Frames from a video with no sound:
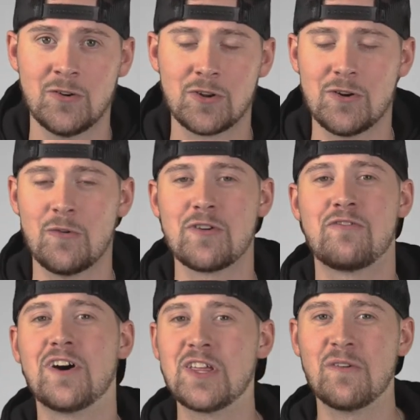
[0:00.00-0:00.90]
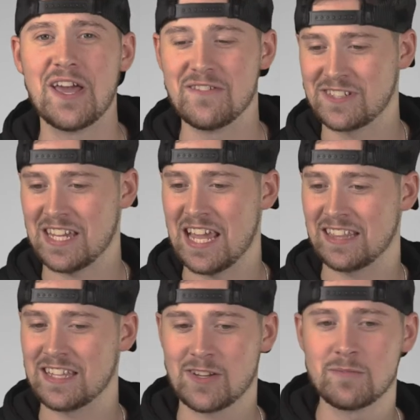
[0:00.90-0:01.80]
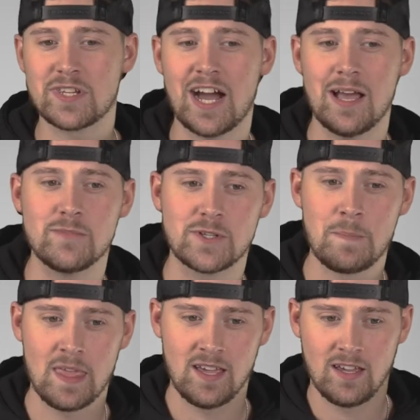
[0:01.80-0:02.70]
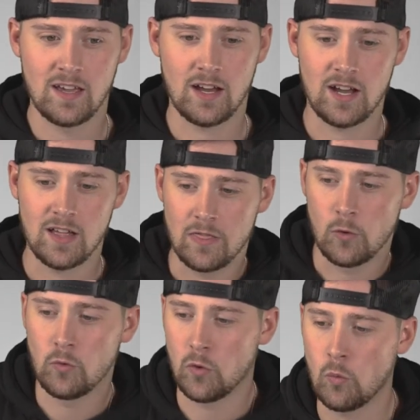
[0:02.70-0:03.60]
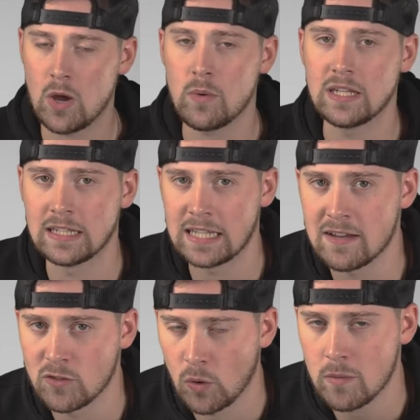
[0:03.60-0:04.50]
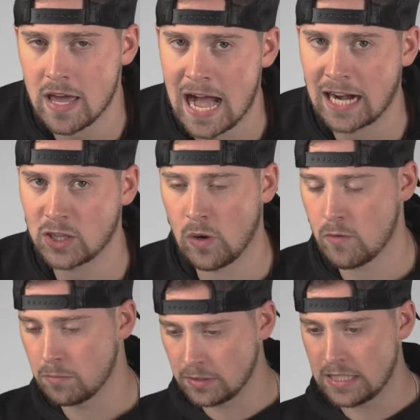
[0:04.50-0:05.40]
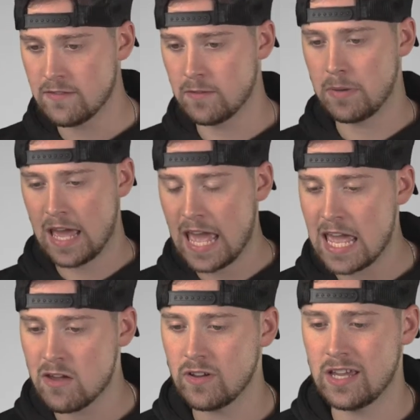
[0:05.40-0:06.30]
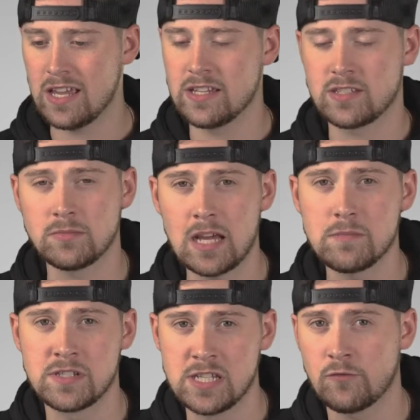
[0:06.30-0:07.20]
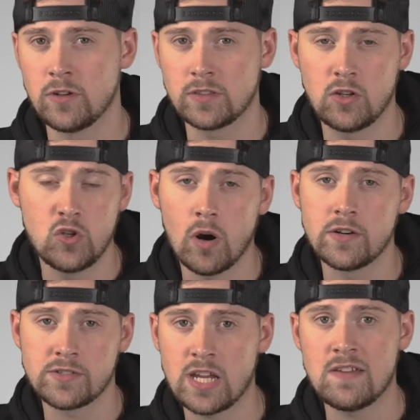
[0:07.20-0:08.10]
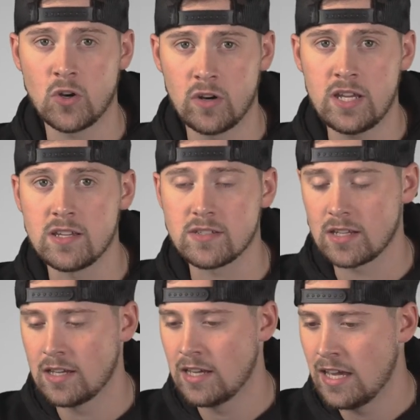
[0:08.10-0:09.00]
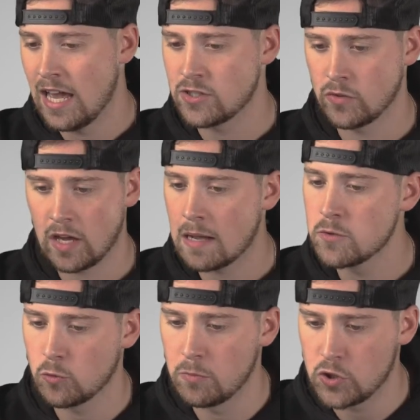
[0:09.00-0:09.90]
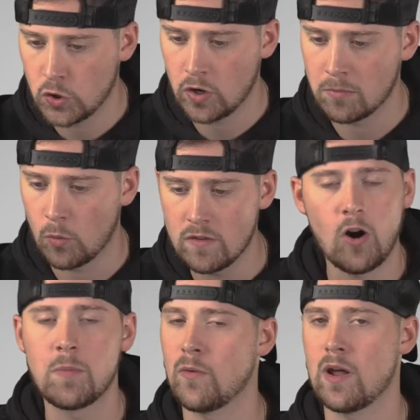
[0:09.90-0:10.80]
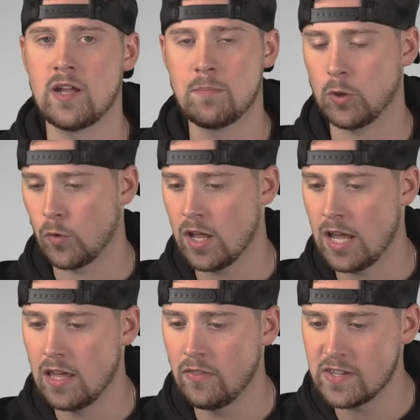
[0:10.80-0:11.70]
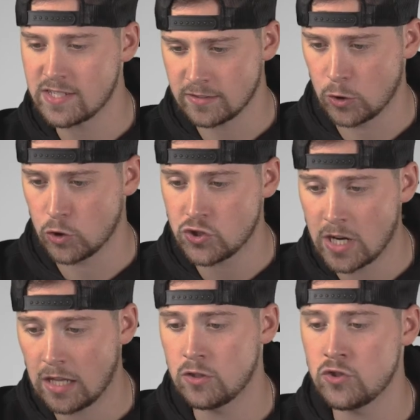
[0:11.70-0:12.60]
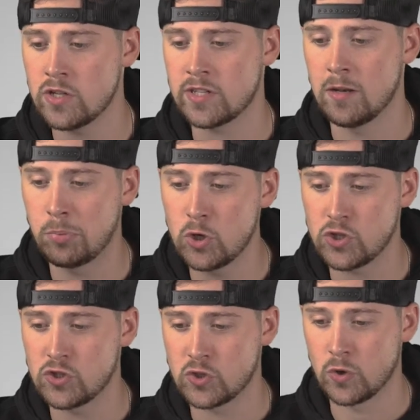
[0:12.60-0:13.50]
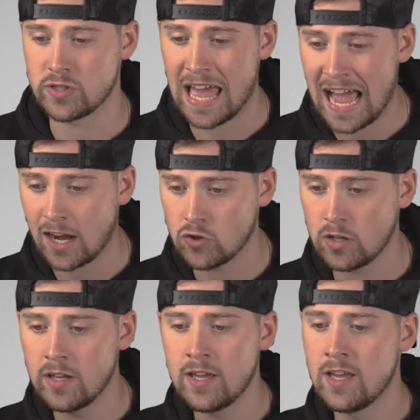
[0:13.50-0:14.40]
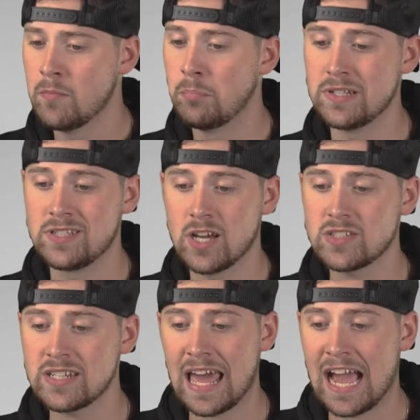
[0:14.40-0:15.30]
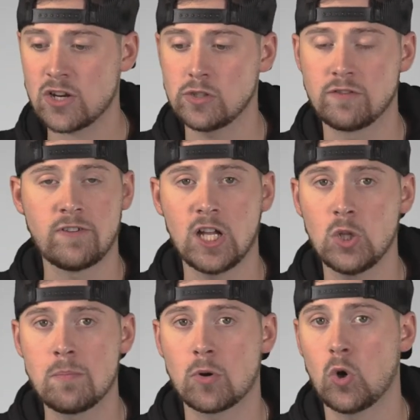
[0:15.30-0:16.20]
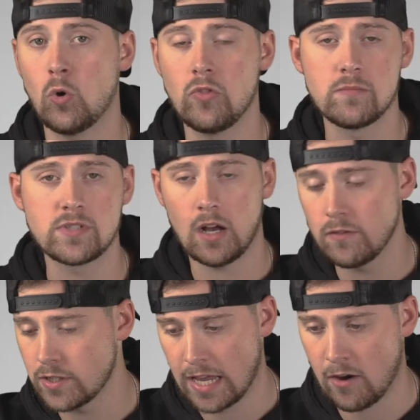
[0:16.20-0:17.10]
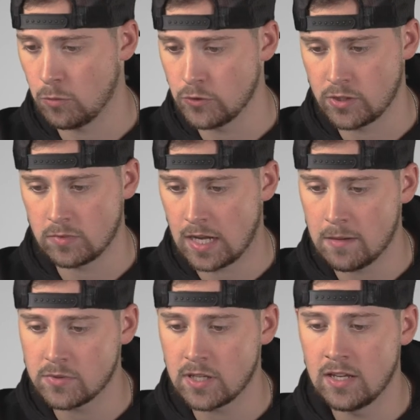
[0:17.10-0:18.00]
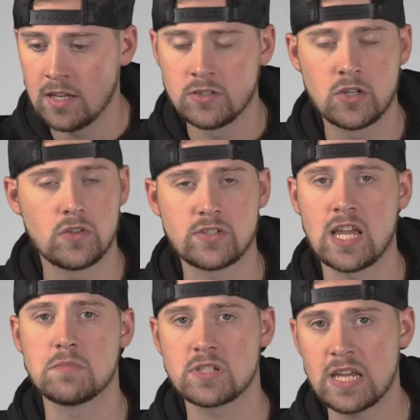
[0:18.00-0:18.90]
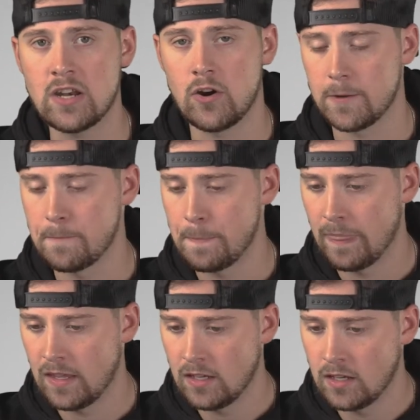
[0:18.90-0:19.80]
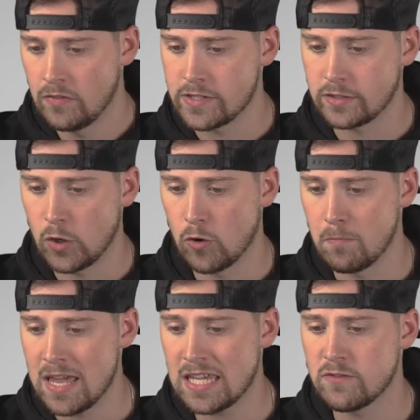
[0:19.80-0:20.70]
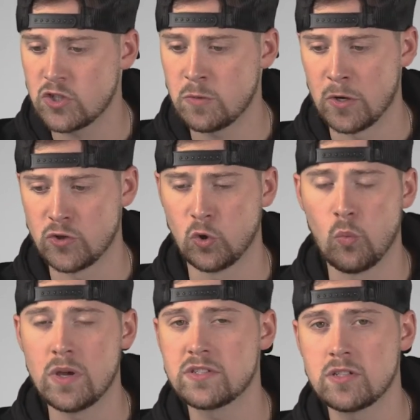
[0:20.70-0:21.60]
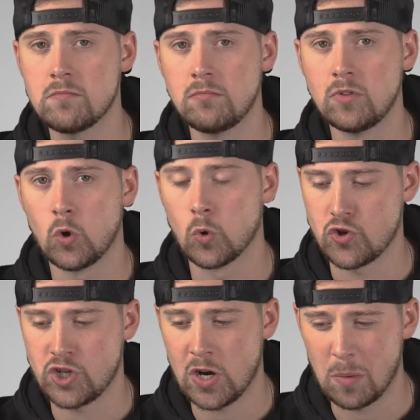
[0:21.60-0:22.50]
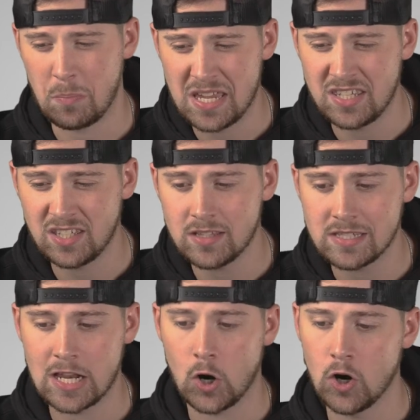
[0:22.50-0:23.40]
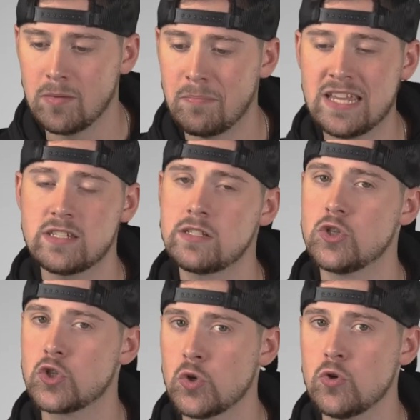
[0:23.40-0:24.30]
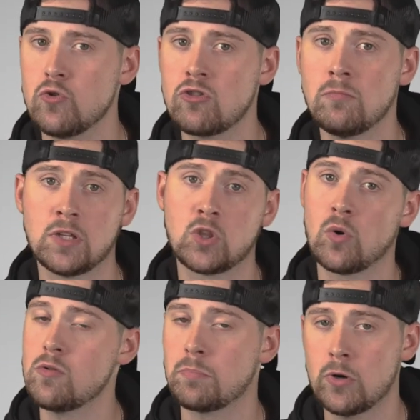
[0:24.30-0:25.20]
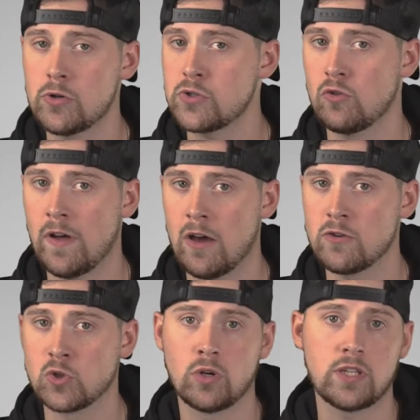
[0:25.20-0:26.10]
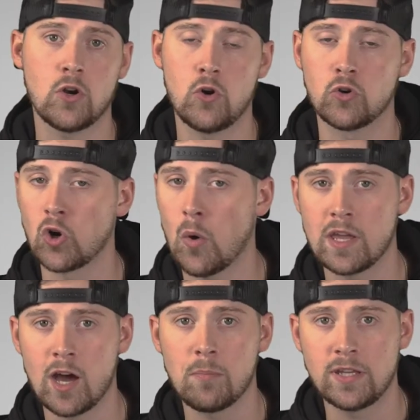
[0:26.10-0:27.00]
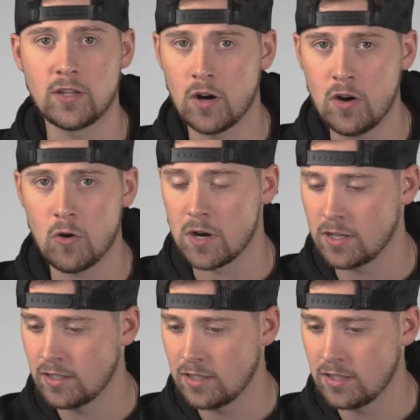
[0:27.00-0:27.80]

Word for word: What a, what a funny way of saying that sometimes uh, the, the way we live, the way we act, the way we believe and behave is sometimes different than who our Savior is. And so that comes with maturing. But we've all been around a hypocrite. And this leader challenges and pushes towards action, but doesn't actually follow up or hold themselves accountable sometimes to the same standard. This leader may give spiritual wisdom or share opinions that aren't based in truth, but their own personal values or what they heard growing up in their home.